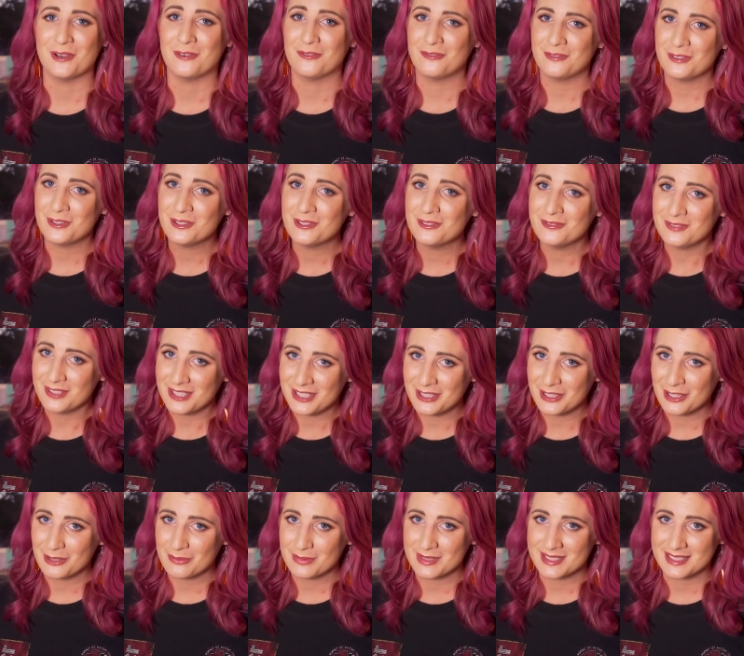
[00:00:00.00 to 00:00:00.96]
a few
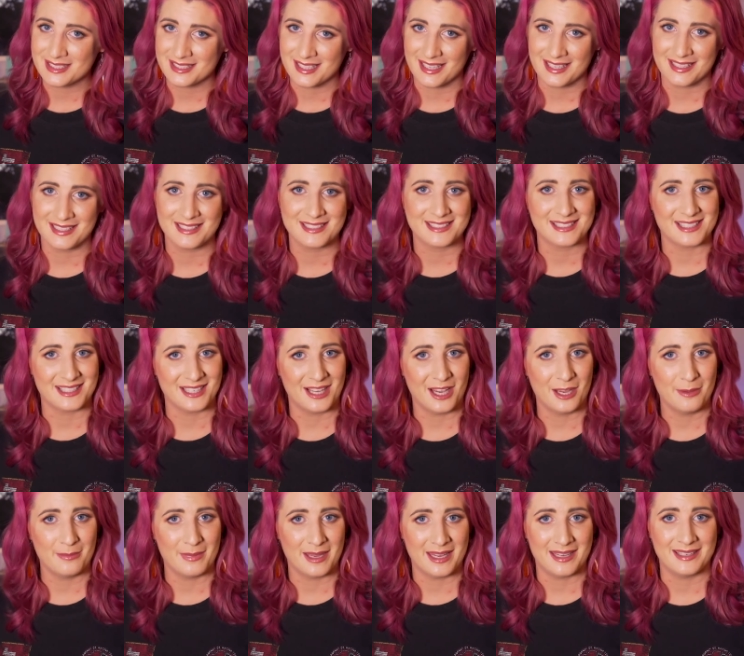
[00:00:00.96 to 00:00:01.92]
video mistakes that
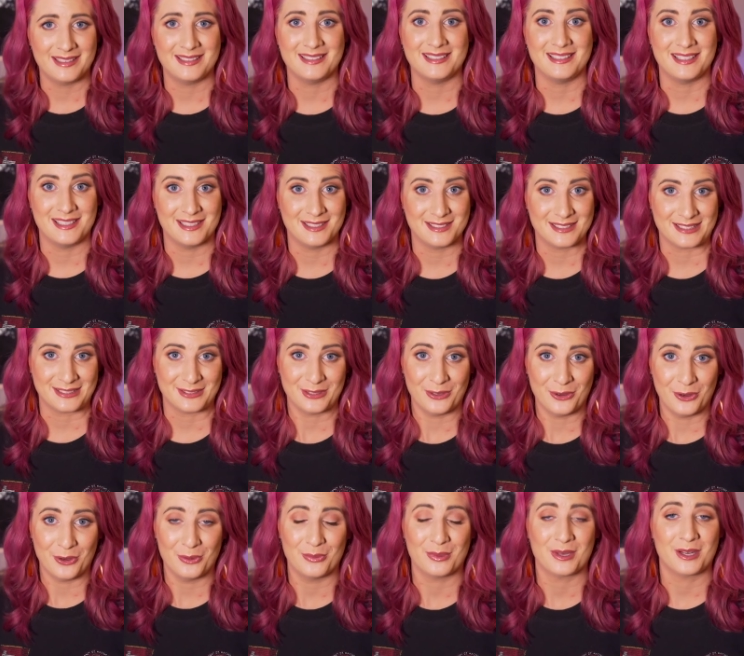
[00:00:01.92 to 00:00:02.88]
I made years
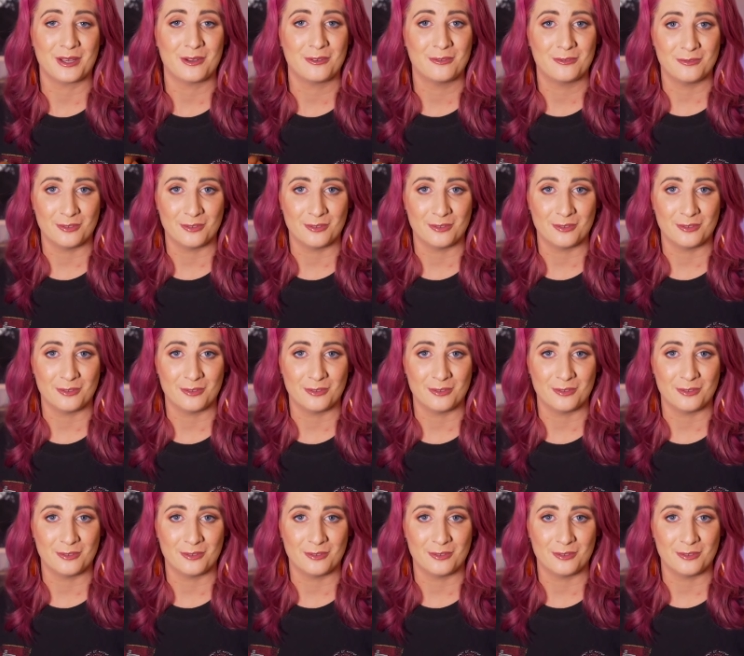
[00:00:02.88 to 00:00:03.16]
ago when I